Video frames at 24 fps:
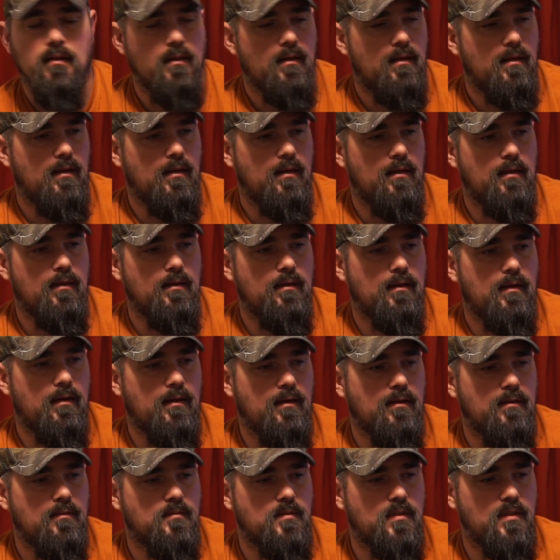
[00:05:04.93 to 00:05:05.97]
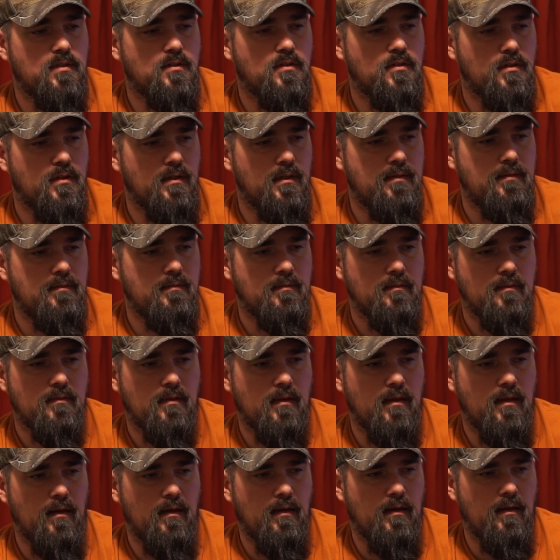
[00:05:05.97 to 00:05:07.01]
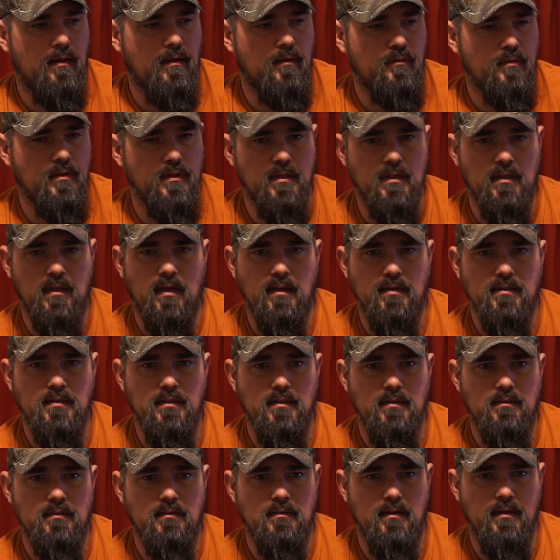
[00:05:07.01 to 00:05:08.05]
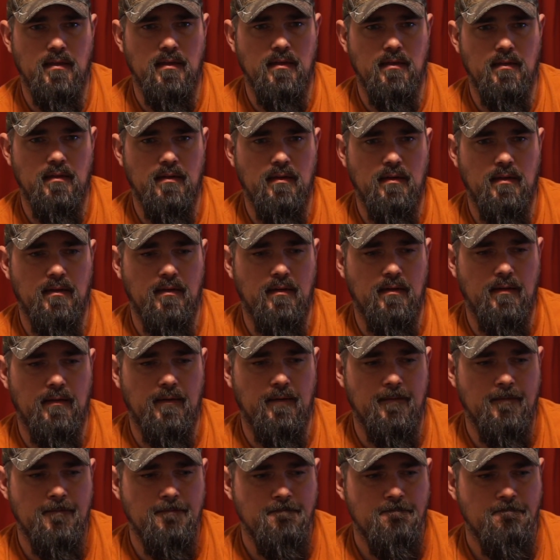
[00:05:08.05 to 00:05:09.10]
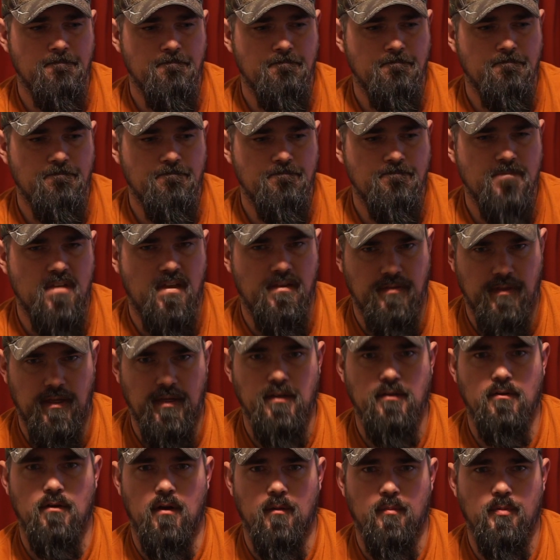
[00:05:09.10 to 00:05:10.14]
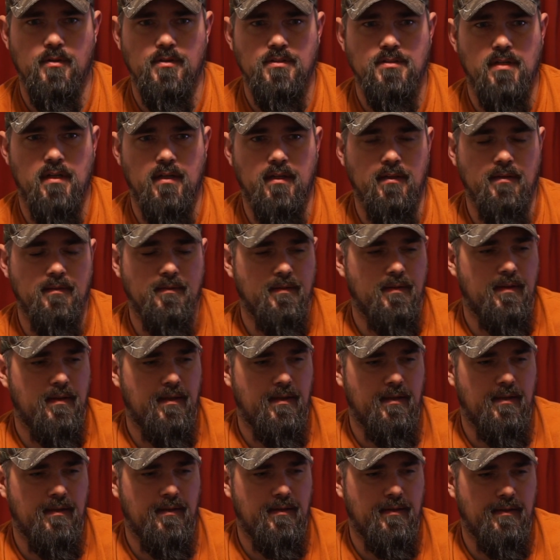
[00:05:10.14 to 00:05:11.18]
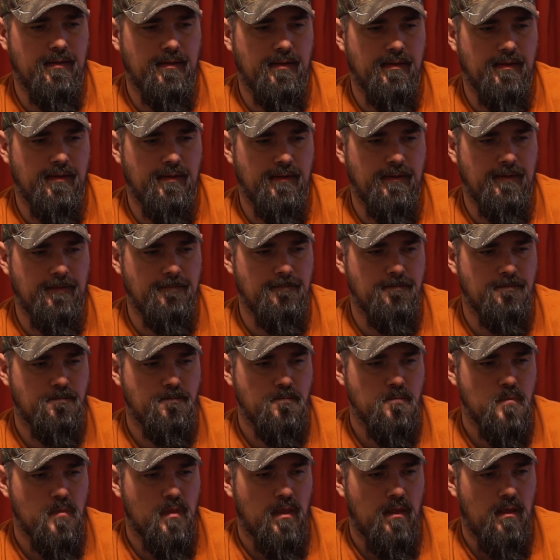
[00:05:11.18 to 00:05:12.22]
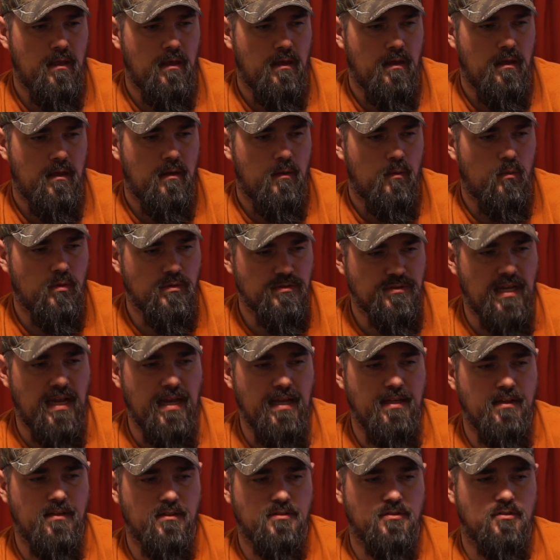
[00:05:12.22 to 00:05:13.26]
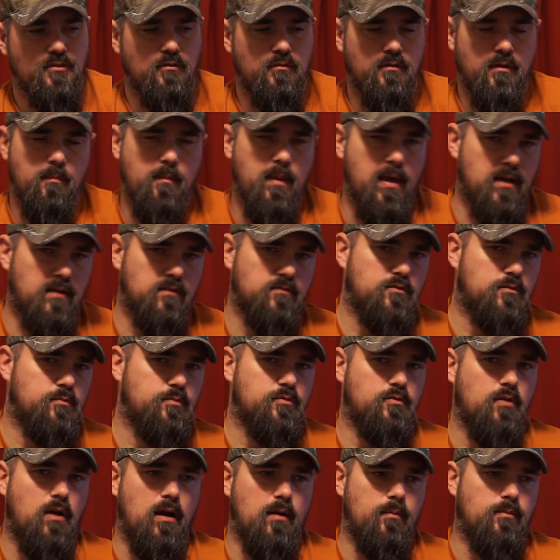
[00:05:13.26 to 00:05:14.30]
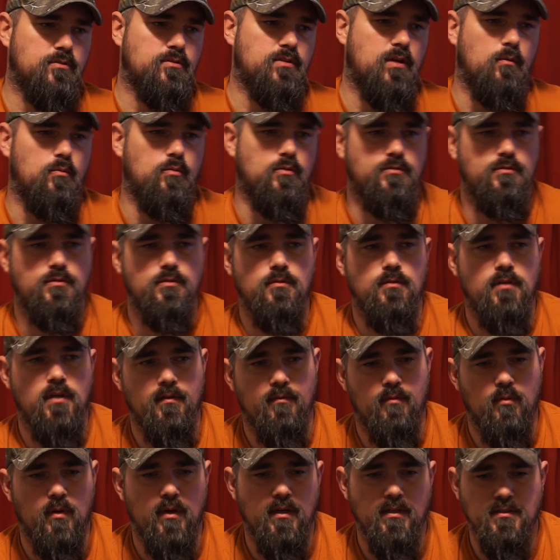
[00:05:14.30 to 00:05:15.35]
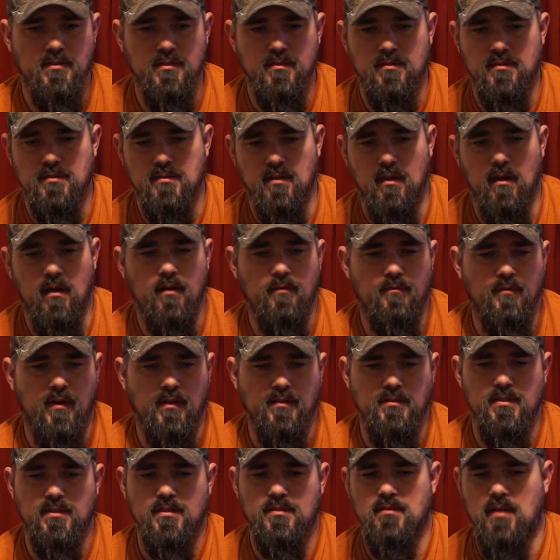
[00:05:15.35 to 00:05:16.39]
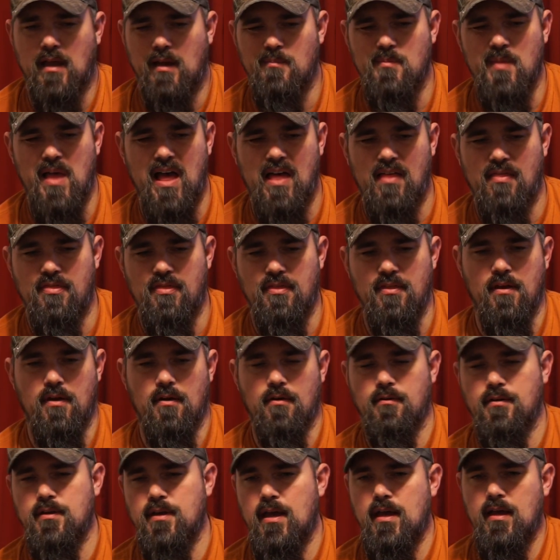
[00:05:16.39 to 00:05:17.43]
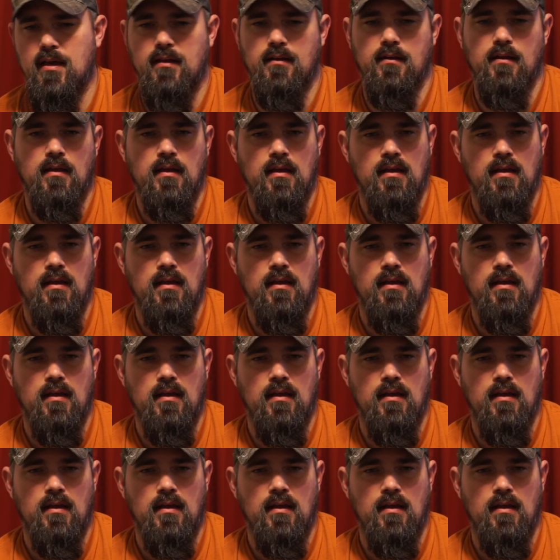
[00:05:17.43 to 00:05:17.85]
and did good. Really liked it, and thank you, I appreciate it. And once I hit a certain amount of subscribers, I will do giveaways and stuff. I'm not there yet,